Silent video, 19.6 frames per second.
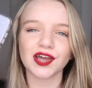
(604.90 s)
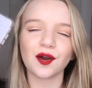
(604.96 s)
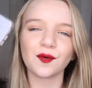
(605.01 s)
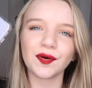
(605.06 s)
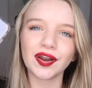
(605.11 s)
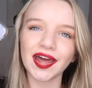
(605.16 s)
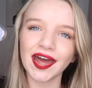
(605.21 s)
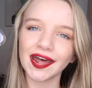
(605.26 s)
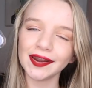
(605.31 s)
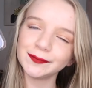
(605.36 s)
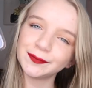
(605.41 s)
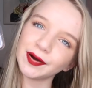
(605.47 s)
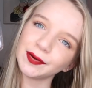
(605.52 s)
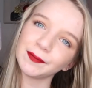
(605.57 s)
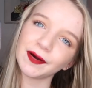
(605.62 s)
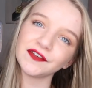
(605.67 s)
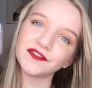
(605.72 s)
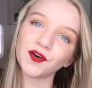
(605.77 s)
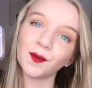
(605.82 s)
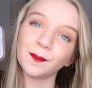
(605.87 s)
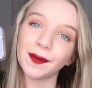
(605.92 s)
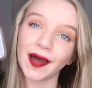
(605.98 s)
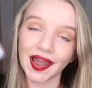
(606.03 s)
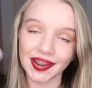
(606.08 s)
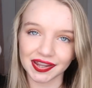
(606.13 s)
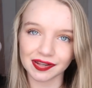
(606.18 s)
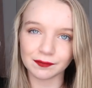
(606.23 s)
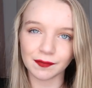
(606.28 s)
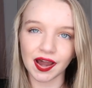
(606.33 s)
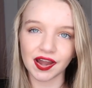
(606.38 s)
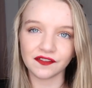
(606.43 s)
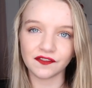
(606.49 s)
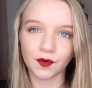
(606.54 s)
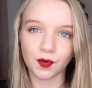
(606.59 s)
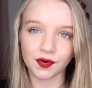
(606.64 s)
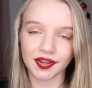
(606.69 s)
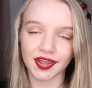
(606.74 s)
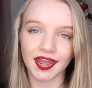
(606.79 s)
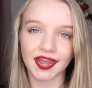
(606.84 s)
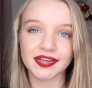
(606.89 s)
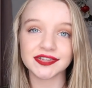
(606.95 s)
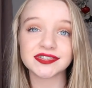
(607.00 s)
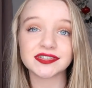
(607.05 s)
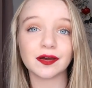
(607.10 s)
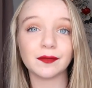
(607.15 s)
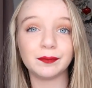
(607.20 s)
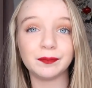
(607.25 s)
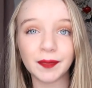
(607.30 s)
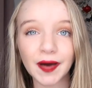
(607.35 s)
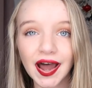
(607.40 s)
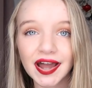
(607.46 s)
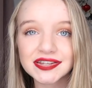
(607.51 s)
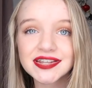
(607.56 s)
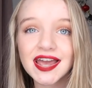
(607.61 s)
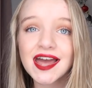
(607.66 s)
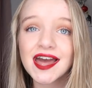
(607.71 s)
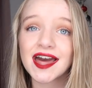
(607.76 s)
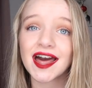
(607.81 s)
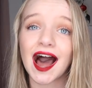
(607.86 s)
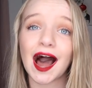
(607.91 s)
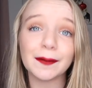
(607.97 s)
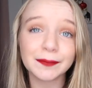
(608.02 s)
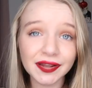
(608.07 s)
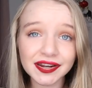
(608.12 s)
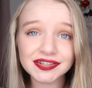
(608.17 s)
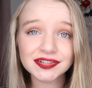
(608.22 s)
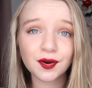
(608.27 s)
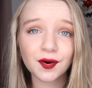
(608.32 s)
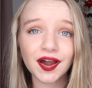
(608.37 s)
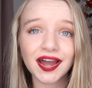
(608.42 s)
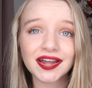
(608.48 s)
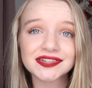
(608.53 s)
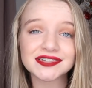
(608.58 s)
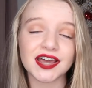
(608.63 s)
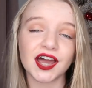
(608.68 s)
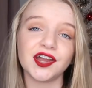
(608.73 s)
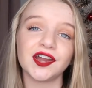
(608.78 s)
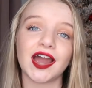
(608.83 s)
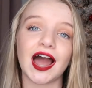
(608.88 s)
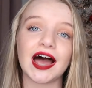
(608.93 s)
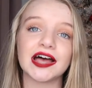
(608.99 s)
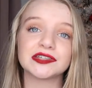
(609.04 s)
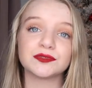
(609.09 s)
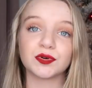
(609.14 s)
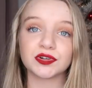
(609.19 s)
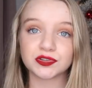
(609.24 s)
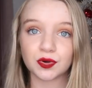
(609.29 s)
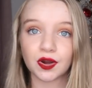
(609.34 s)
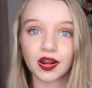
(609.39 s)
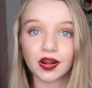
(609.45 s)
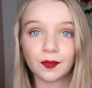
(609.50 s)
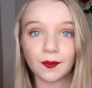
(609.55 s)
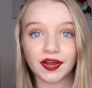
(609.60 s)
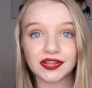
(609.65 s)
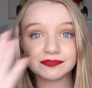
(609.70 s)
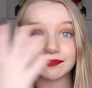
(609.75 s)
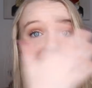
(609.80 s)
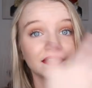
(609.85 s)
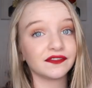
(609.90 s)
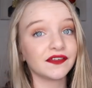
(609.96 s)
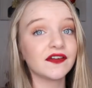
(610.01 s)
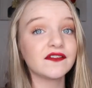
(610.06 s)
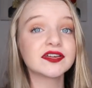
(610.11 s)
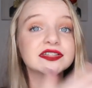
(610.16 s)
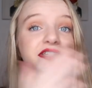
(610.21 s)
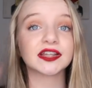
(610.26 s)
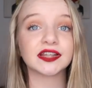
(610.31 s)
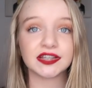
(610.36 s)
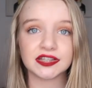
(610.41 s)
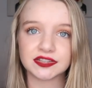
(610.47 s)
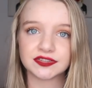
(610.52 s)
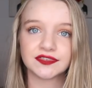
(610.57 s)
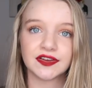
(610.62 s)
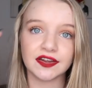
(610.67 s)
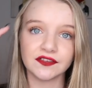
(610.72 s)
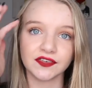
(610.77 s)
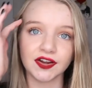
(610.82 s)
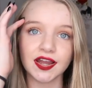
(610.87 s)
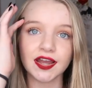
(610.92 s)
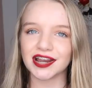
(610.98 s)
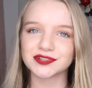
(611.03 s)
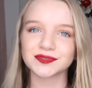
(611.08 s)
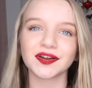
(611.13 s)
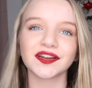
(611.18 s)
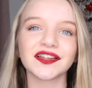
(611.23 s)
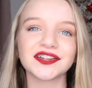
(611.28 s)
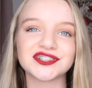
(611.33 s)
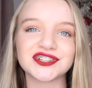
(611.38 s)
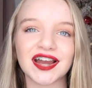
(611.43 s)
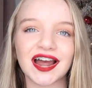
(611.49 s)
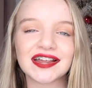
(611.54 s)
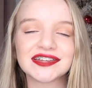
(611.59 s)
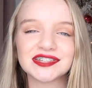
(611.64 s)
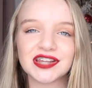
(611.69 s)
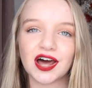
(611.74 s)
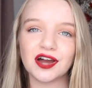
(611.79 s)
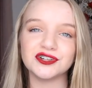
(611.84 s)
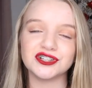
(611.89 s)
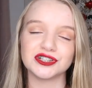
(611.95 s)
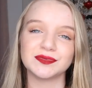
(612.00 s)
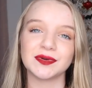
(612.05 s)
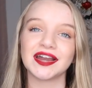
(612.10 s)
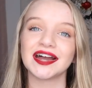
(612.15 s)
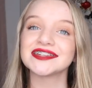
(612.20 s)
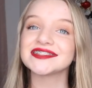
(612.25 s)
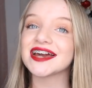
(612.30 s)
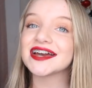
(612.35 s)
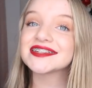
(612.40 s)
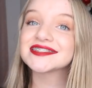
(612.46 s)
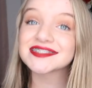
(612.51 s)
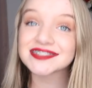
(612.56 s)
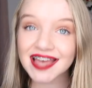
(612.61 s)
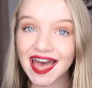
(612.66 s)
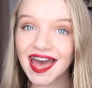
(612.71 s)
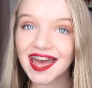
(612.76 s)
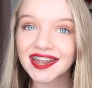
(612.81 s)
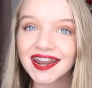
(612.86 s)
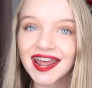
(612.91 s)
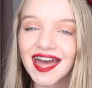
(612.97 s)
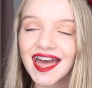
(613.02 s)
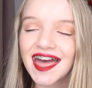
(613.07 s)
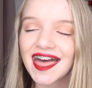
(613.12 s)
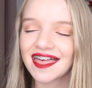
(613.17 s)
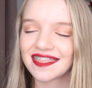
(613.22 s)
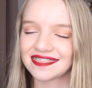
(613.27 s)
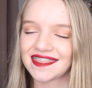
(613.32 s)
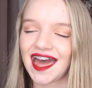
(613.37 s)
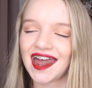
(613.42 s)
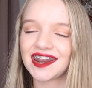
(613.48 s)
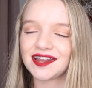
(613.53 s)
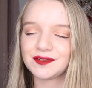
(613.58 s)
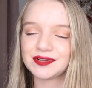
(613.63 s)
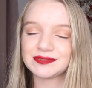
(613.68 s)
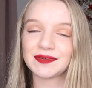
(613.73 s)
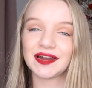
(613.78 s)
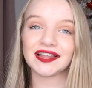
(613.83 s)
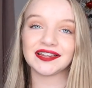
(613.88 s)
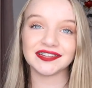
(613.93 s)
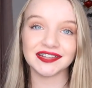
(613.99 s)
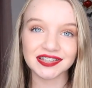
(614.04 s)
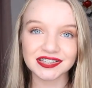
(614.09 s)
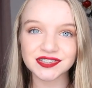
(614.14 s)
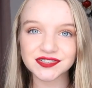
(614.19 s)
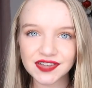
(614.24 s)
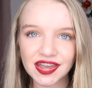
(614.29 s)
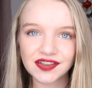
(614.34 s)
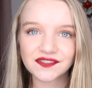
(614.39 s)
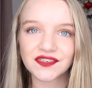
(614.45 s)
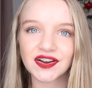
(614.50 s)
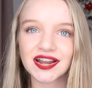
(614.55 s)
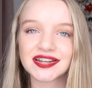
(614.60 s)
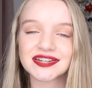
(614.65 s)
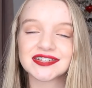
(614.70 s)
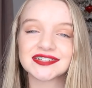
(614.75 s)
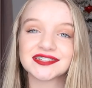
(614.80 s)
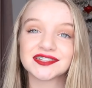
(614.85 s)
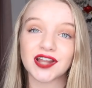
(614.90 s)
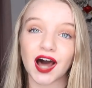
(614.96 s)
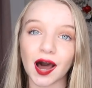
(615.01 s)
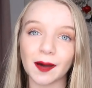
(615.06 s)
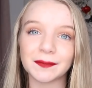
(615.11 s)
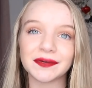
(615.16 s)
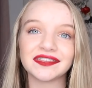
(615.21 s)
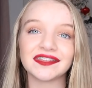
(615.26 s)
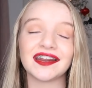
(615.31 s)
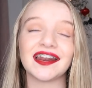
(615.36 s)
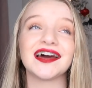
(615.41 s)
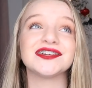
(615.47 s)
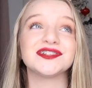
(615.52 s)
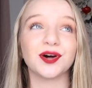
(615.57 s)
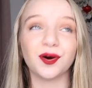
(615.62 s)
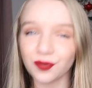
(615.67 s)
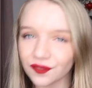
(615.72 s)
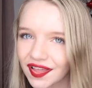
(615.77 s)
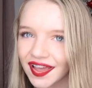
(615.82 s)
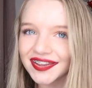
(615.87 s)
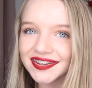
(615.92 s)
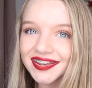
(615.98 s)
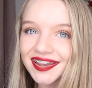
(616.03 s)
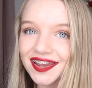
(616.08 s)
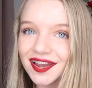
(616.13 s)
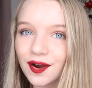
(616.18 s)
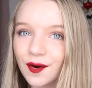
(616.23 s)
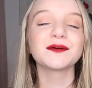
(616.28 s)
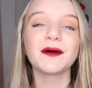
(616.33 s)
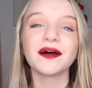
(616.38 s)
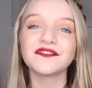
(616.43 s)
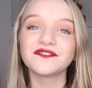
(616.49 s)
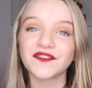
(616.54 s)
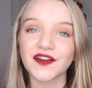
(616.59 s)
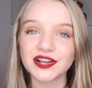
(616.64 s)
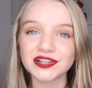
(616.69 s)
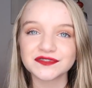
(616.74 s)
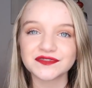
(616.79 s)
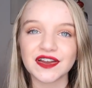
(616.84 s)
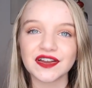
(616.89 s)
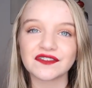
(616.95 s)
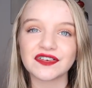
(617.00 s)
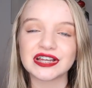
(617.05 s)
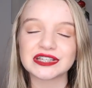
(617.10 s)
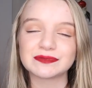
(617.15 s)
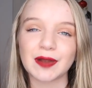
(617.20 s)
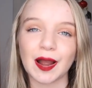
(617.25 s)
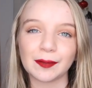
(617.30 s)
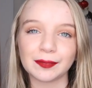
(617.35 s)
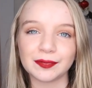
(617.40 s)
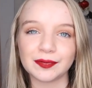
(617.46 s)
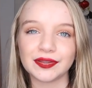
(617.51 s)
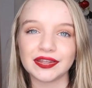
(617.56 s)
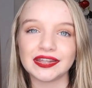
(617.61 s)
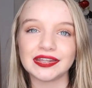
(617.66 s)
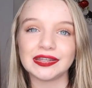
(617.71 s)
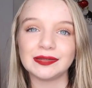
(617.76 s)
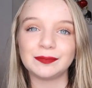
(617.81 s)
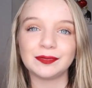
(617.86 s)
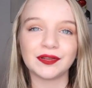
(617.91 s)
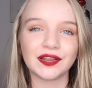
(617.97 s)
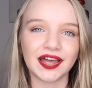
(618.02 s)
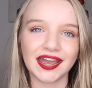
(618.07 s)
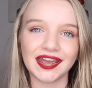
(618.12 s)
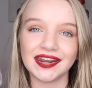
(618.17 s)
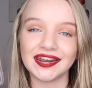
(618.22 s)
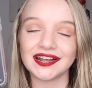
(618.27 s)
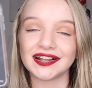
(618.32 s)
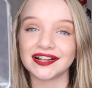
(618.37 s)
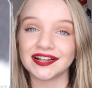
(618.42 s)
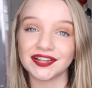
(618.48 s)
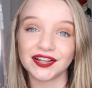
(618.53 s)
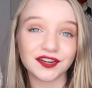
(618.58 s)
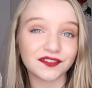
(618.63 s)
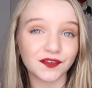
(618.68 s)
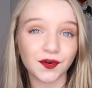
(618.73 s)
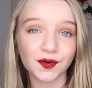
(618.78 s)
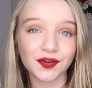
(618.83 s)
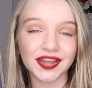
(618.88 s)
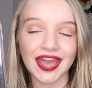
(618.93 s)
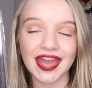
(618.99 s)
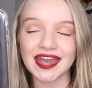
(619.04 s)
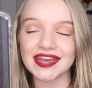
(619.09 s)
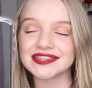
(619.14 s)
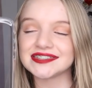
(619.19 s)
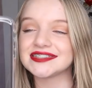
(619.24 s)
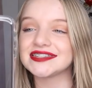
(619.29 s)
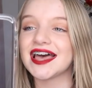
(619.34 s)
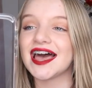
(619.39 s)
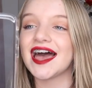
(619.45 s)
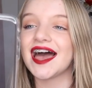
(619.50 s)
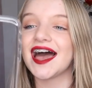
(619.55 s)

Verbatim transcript: So I went ahead and put my phone back in my phone case, but I'm gonna go ahead and tell you guys which one was my favorite to least favorite. I just wanna let you guys know, just because I said that it was my least favorite does not mean that I don't like it. So my first favorite is probably the plain clear phone case